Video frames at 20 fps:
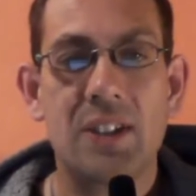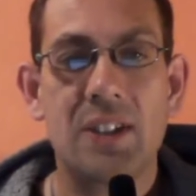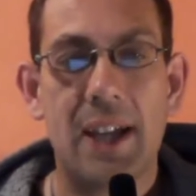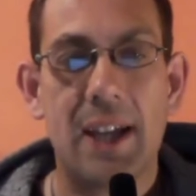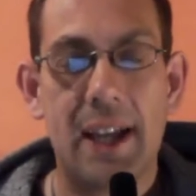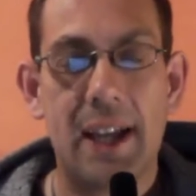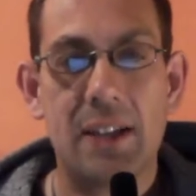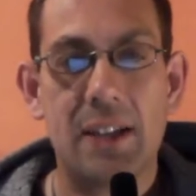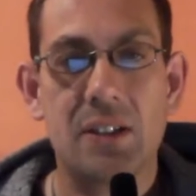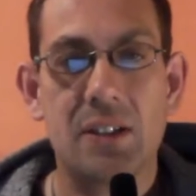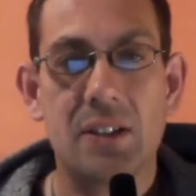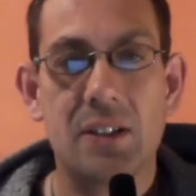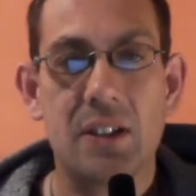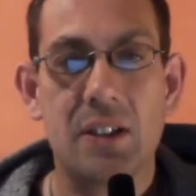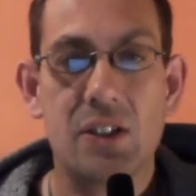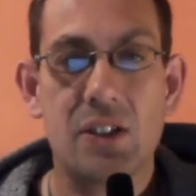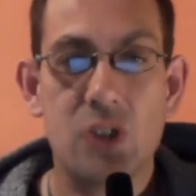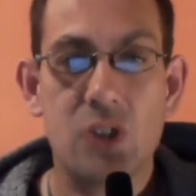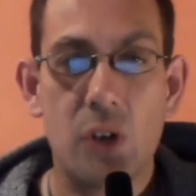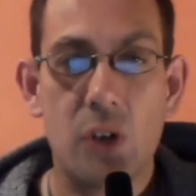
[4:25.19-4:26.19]
to
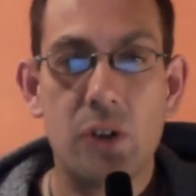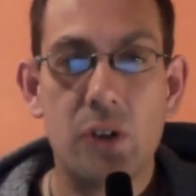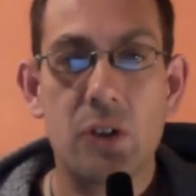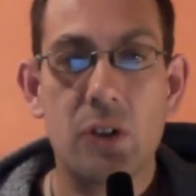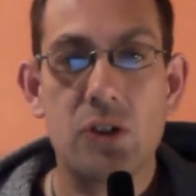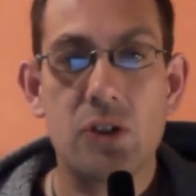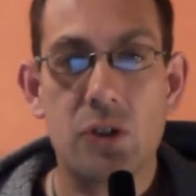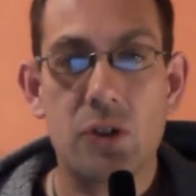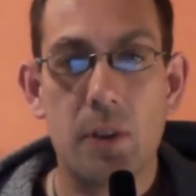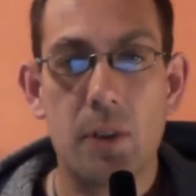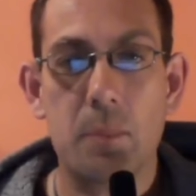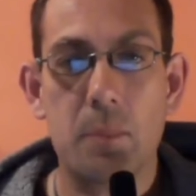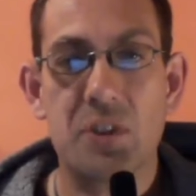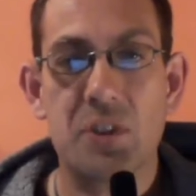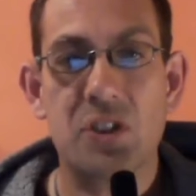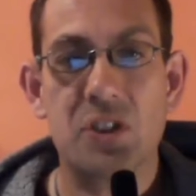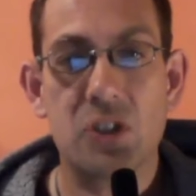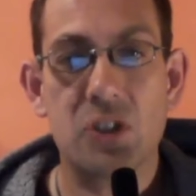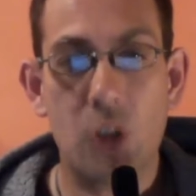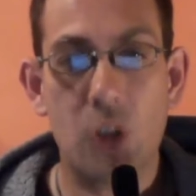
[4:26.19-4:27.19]
enter Donald Trump's
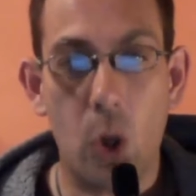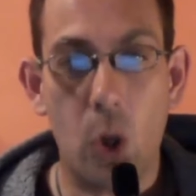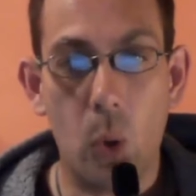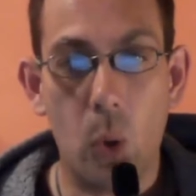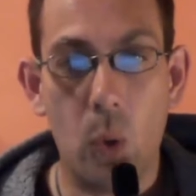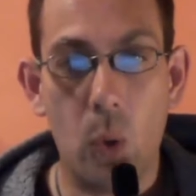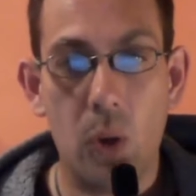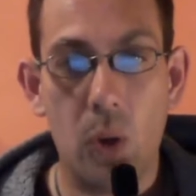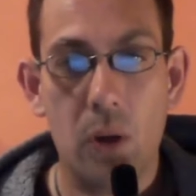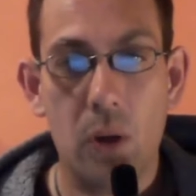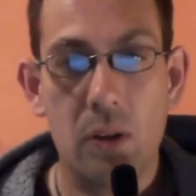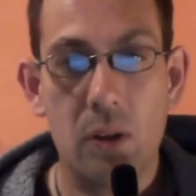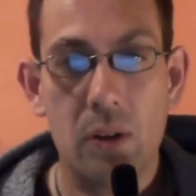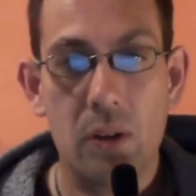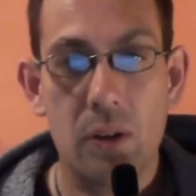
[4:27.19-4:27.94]
soul.